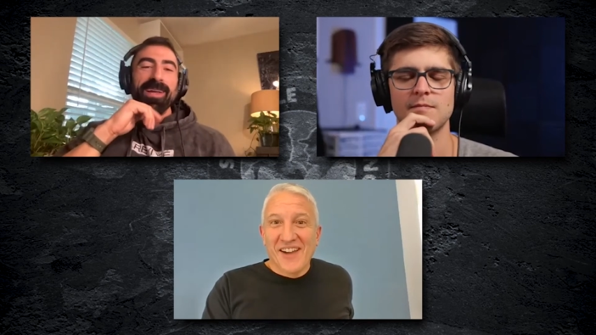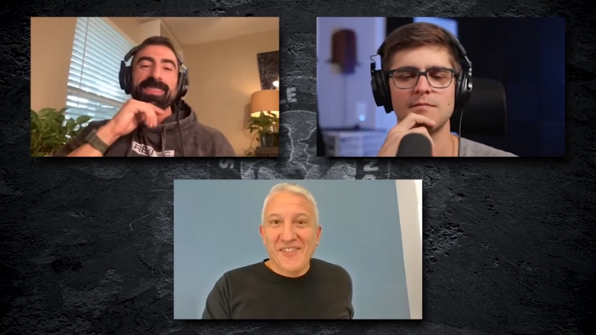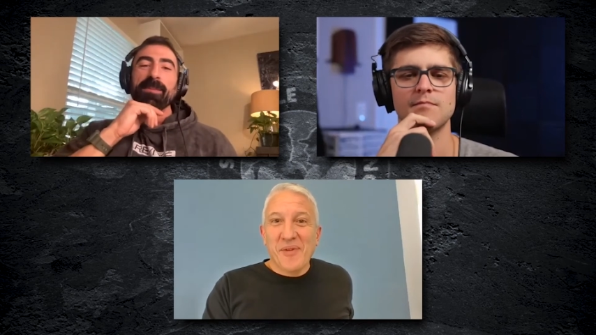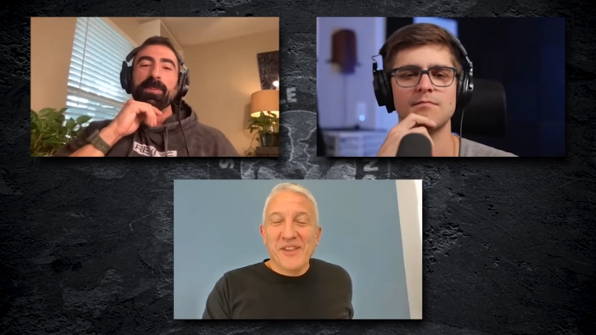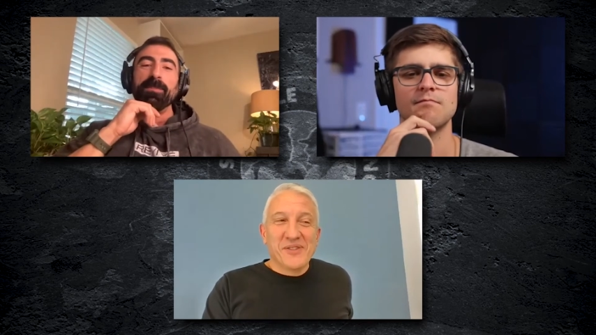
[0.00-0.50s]

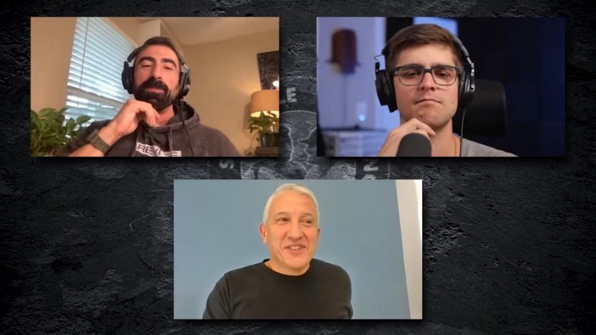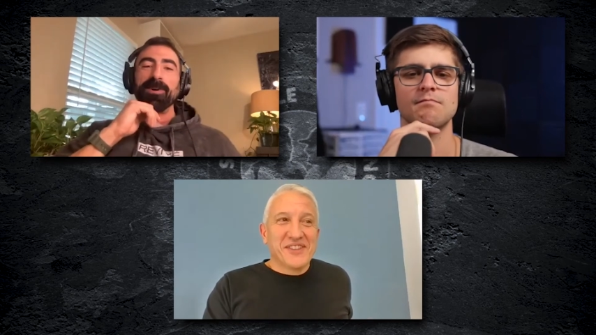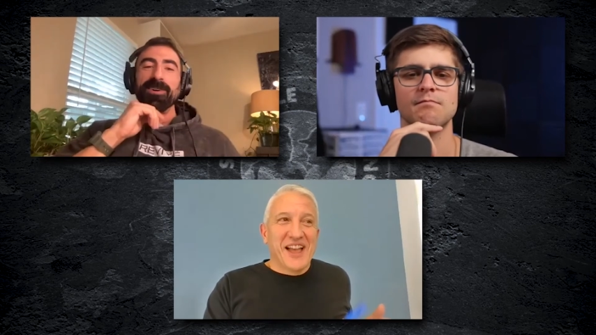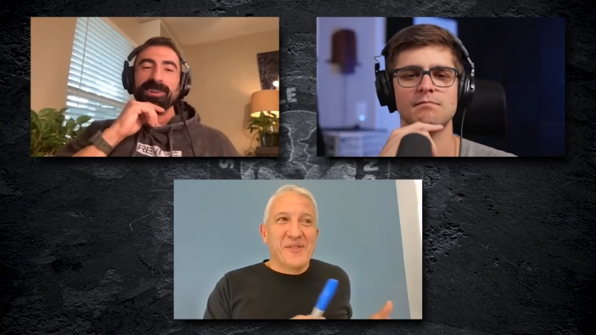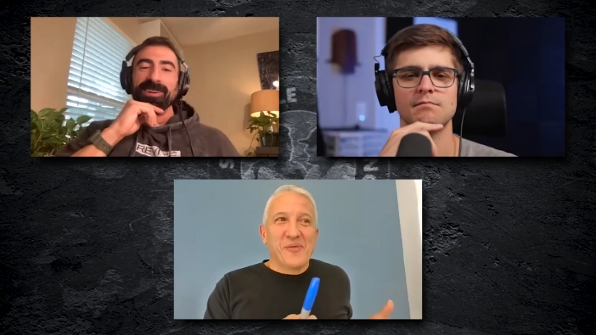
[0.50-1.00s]
Speaker 1: Everybody uses
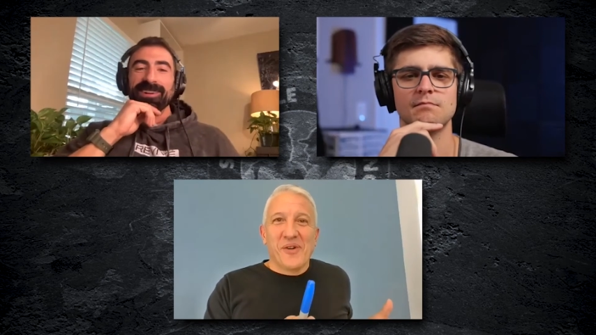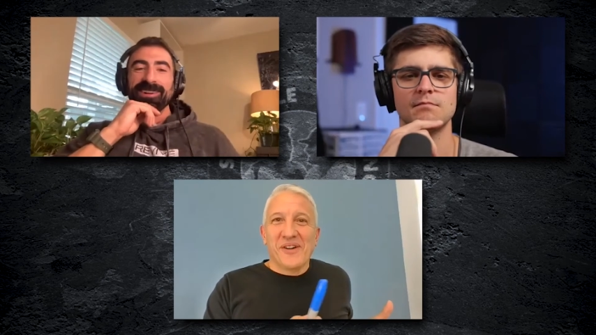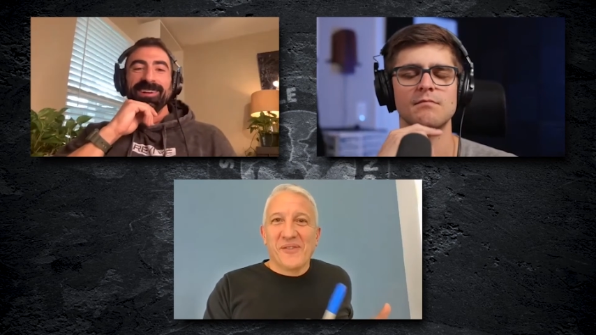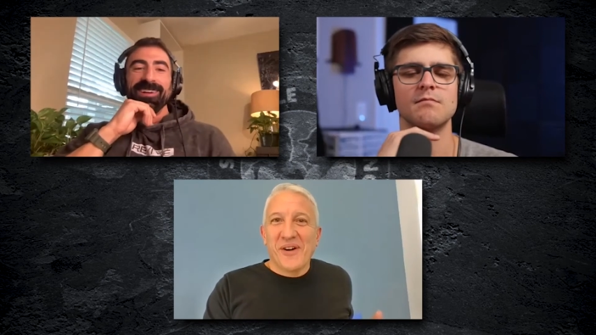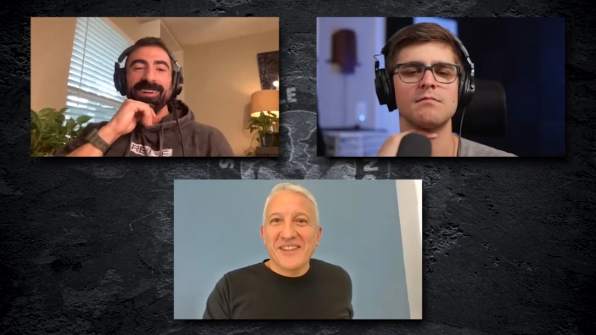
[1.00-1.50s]
that
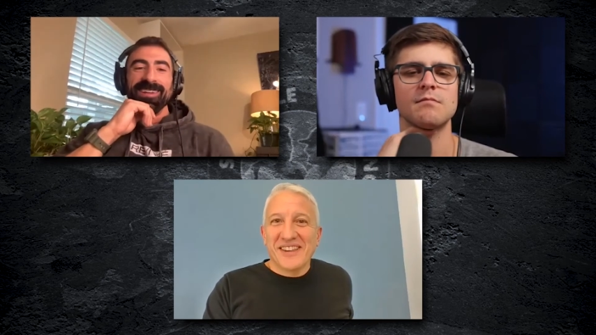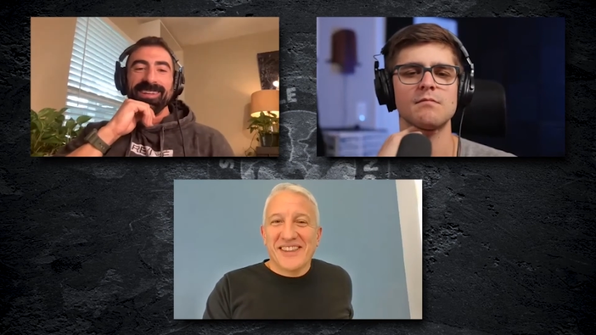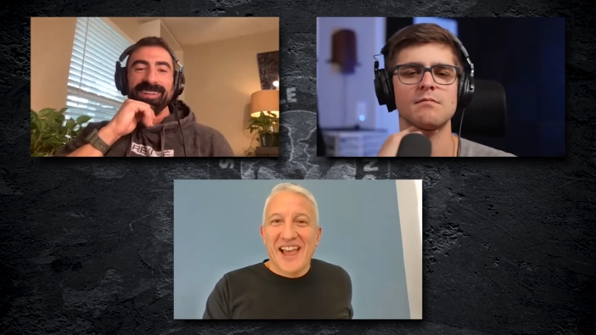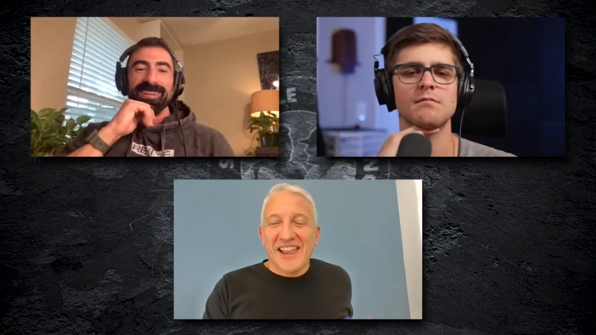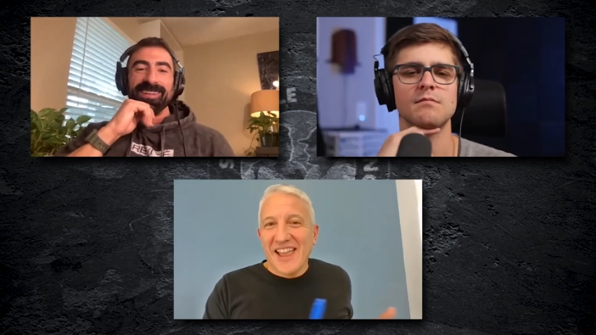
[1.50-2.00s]
one a
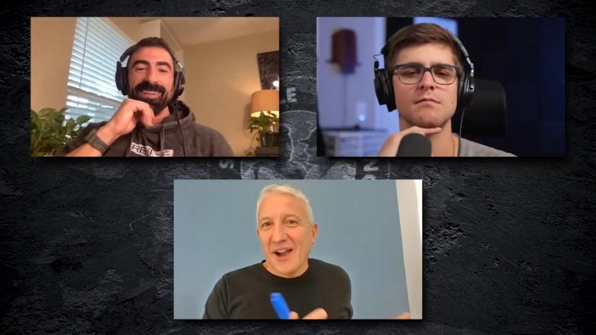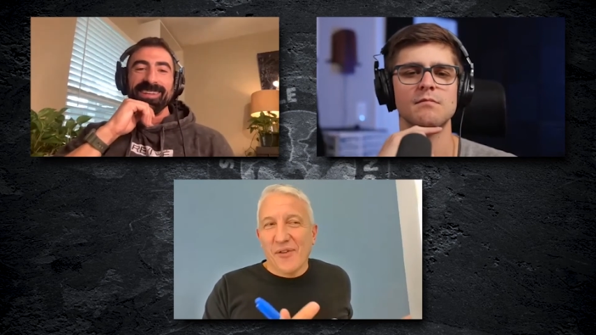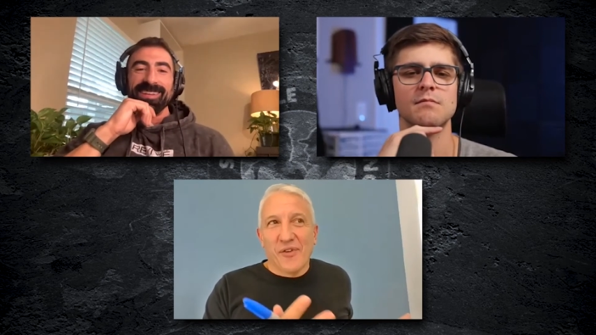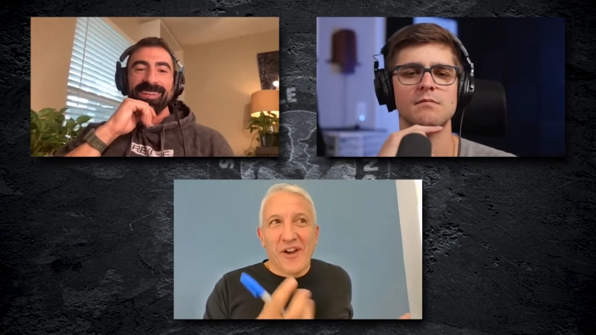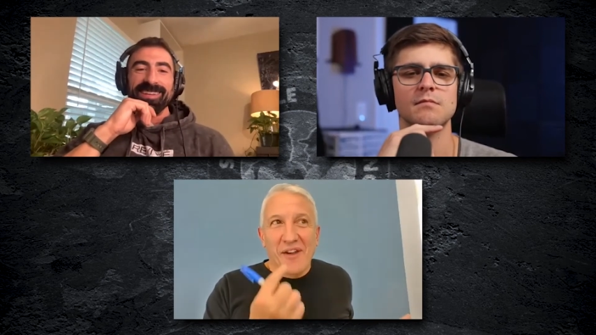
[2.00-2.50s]
day. Yeah,
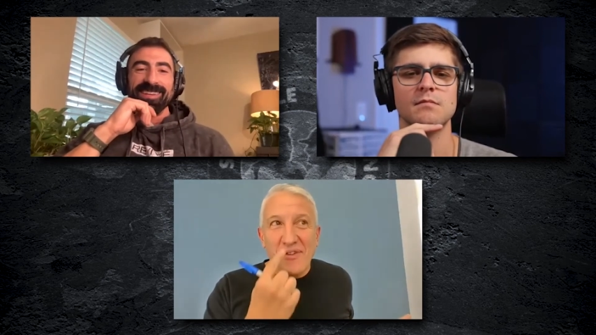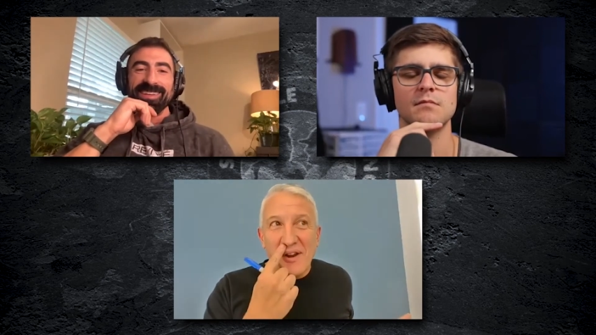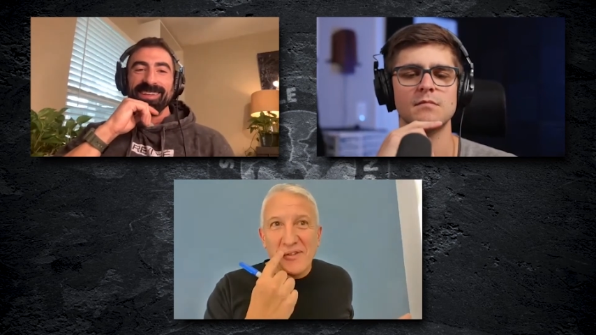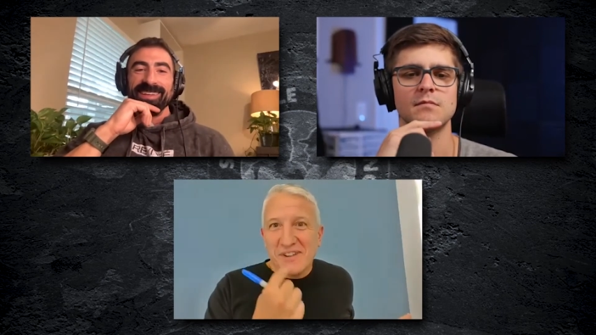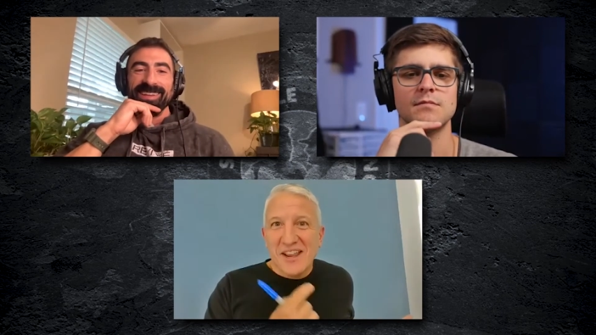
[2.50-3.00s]
over every
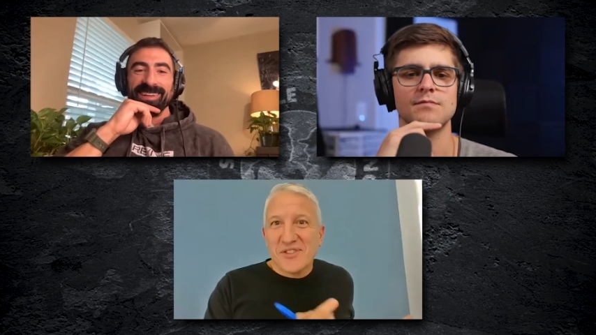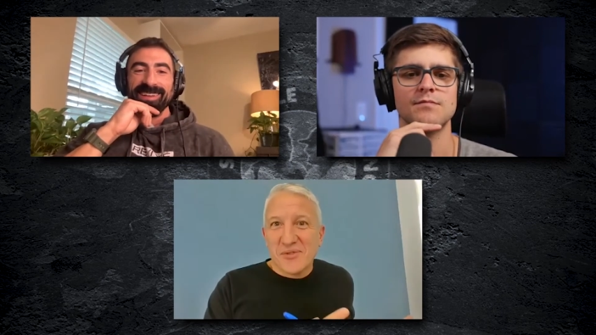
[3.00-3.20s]
hundred days, you're